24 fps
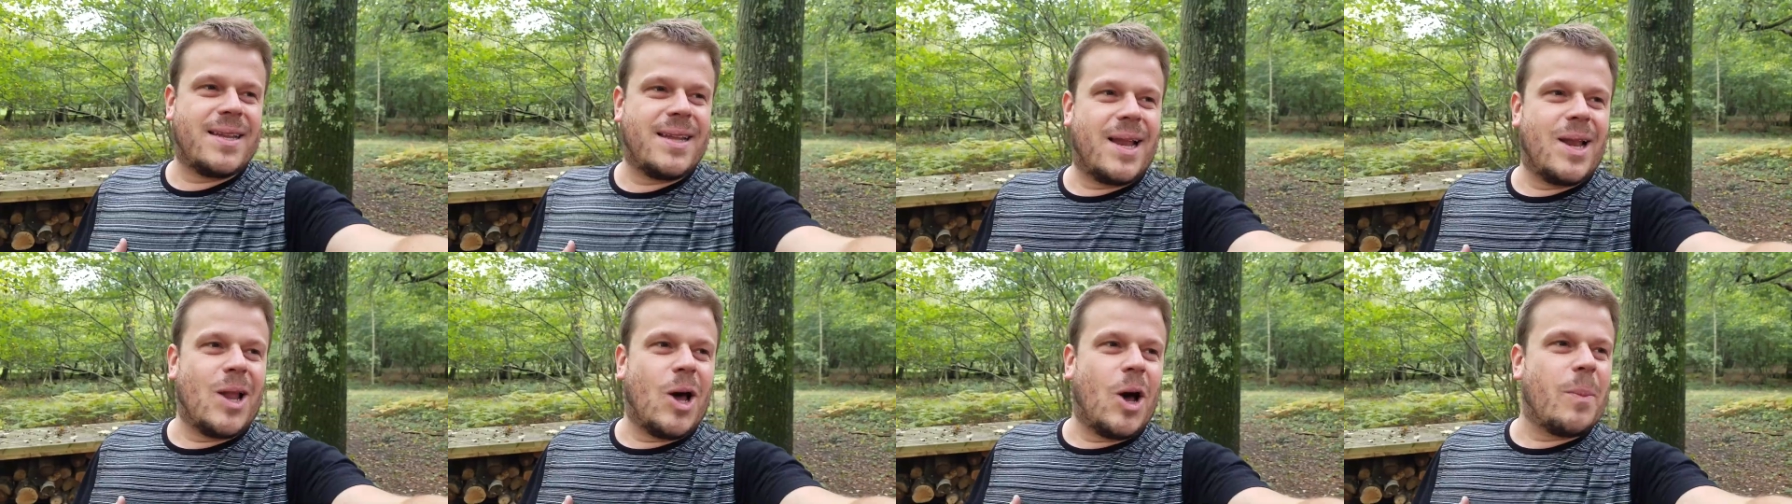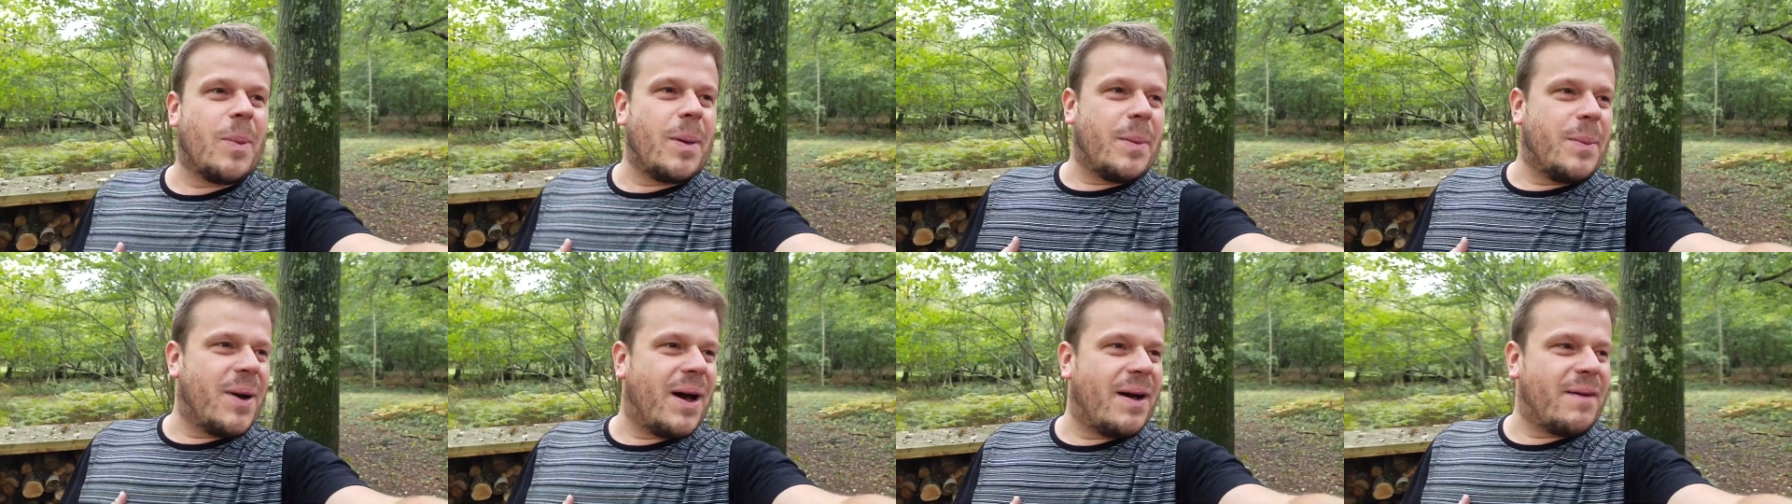A lot of
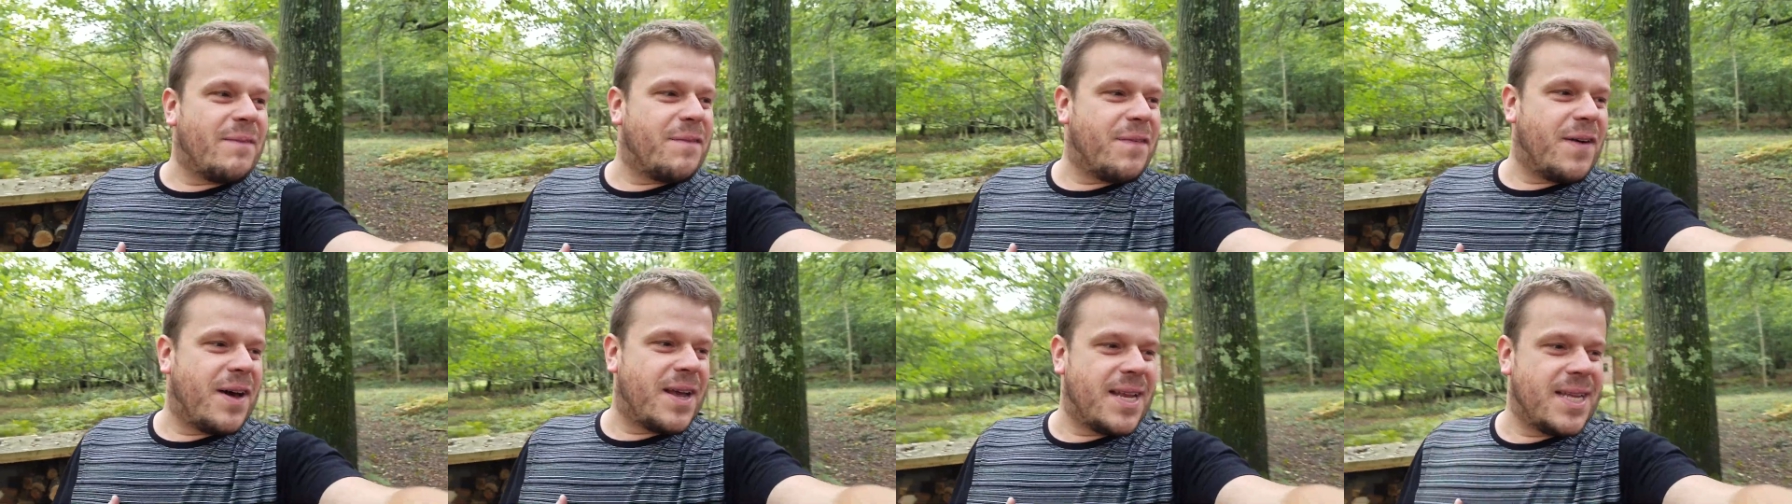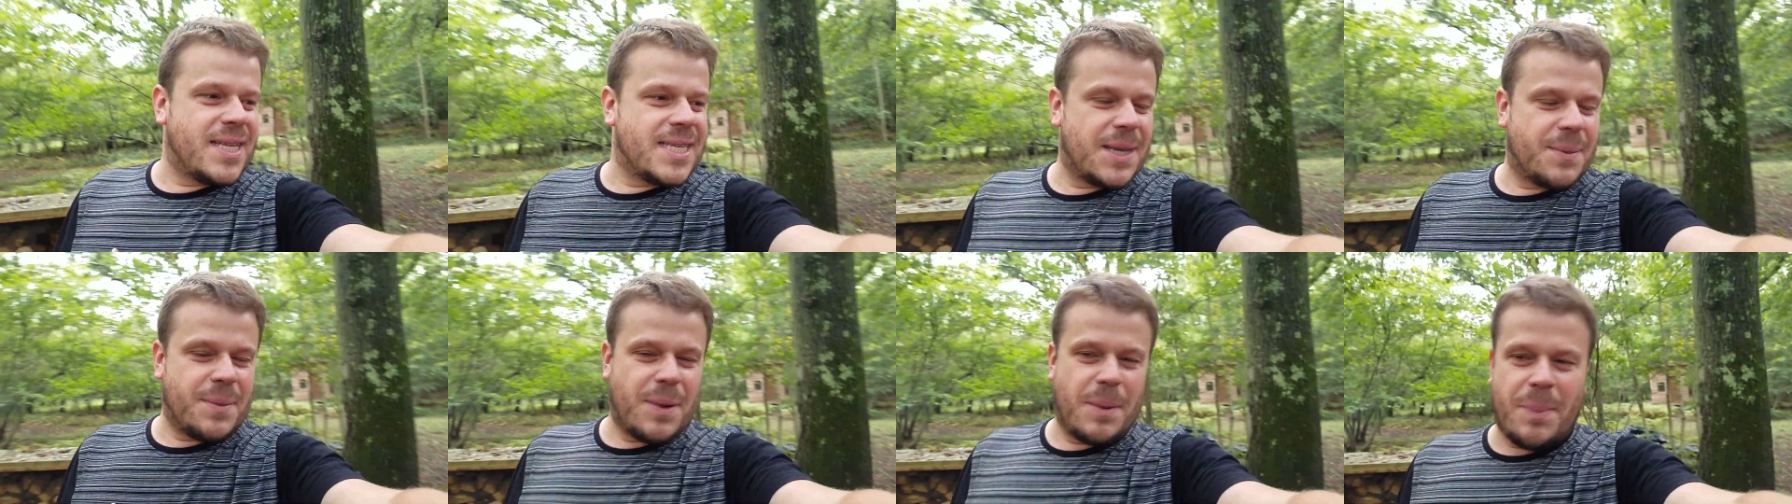people have fun
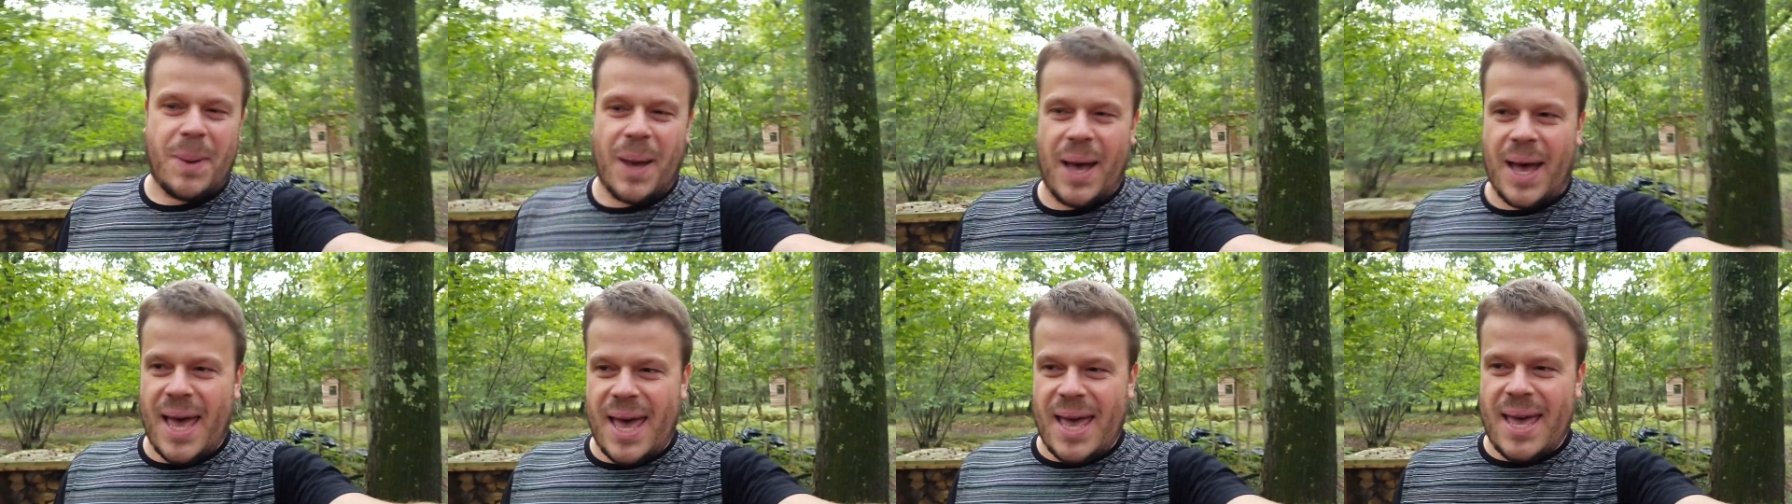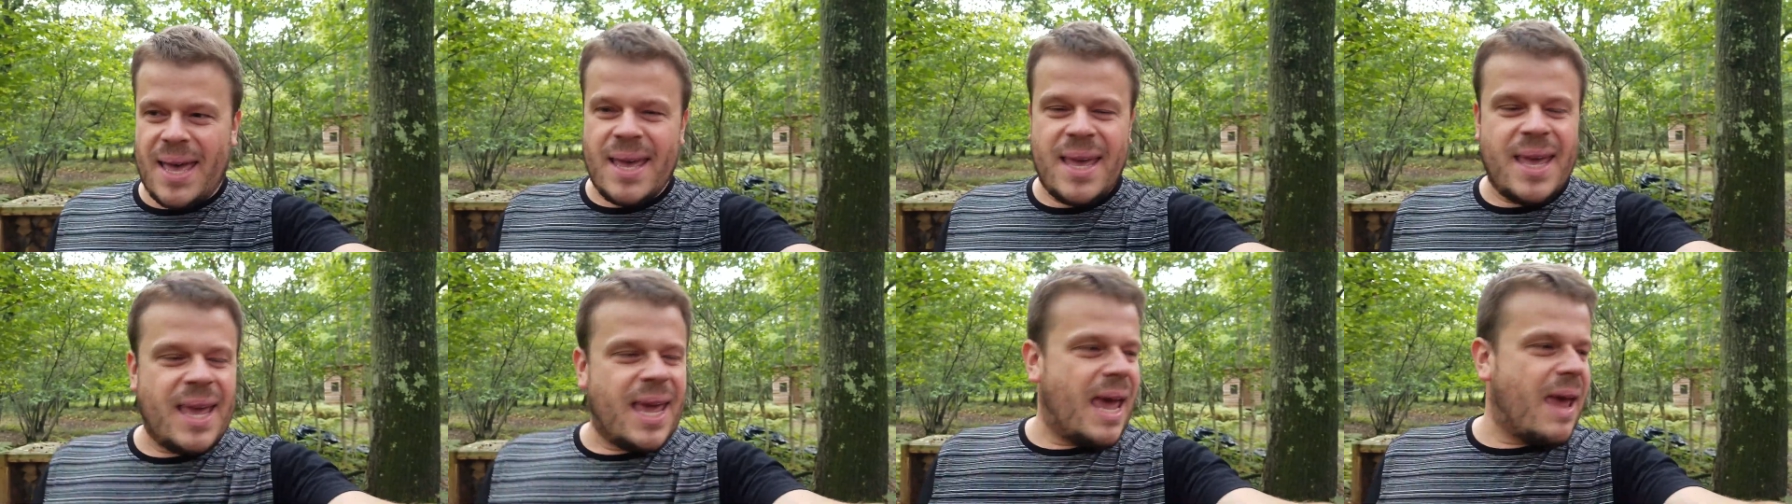in summer, but
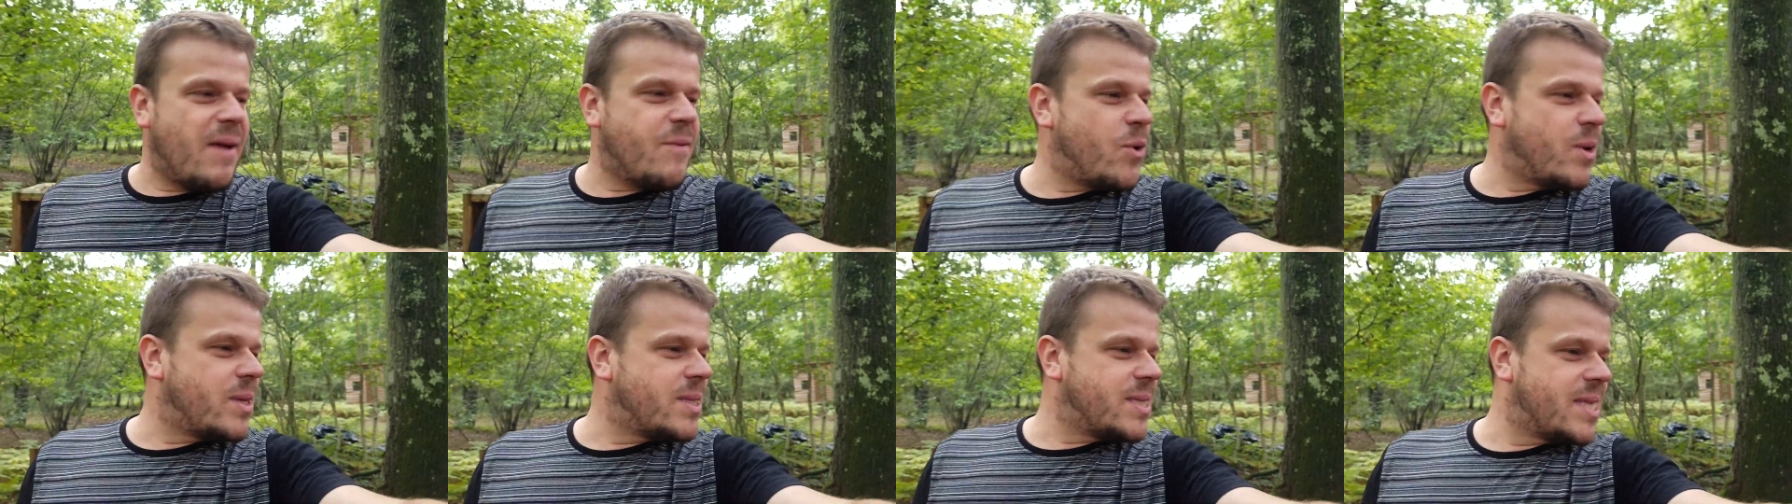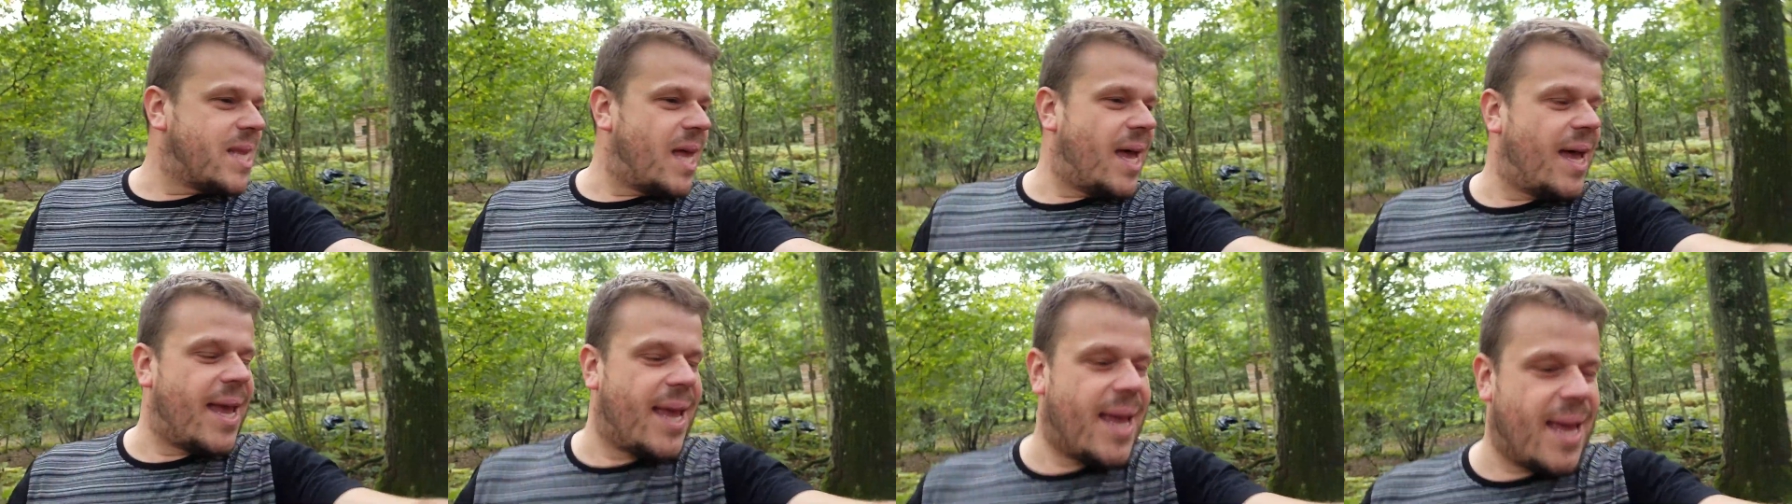everyone's
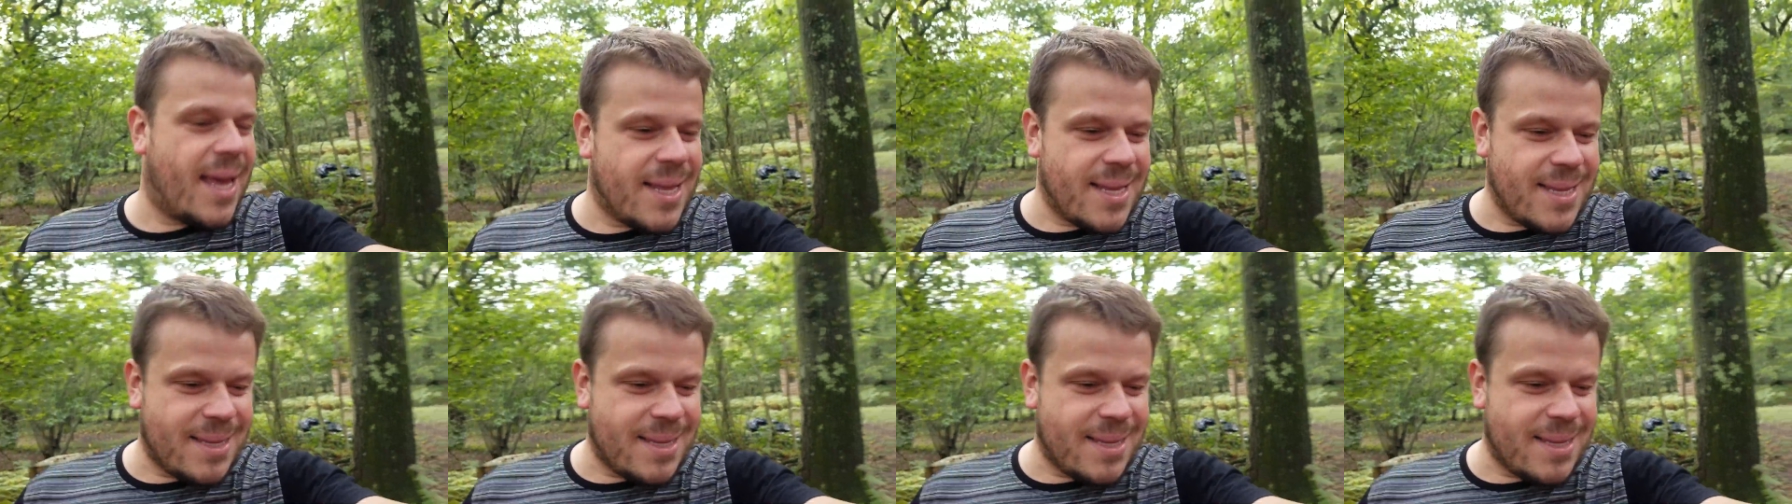like